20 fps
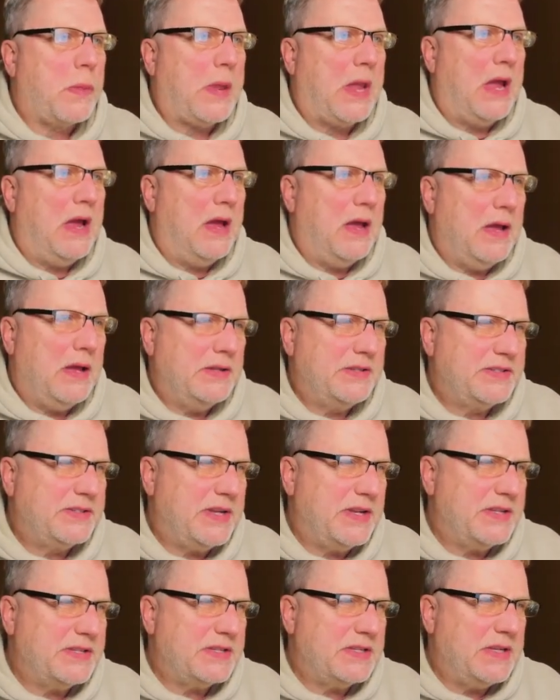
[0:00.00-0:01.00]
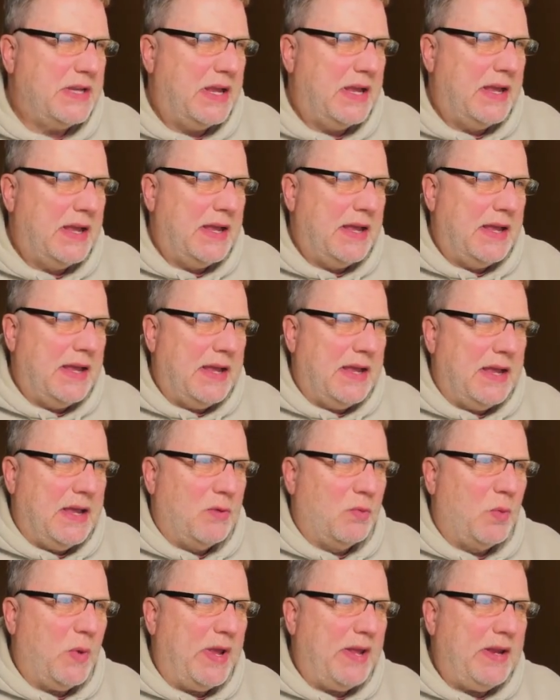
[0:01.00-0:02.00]
It says
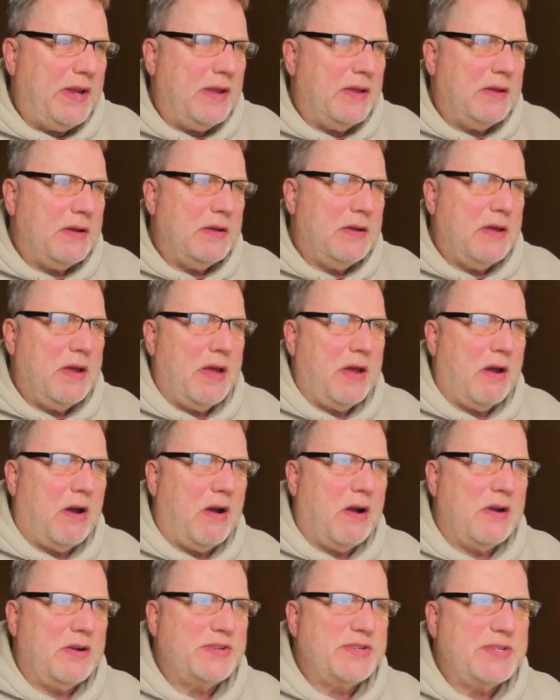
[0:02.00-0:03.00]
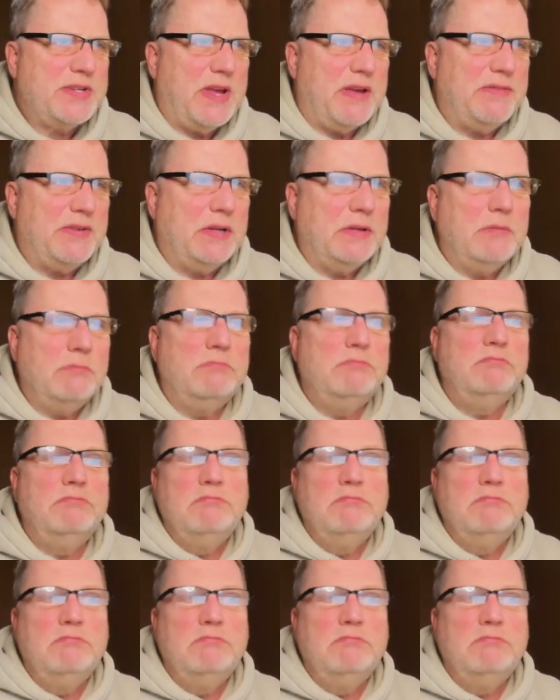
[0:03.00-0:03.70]
Radeon R7.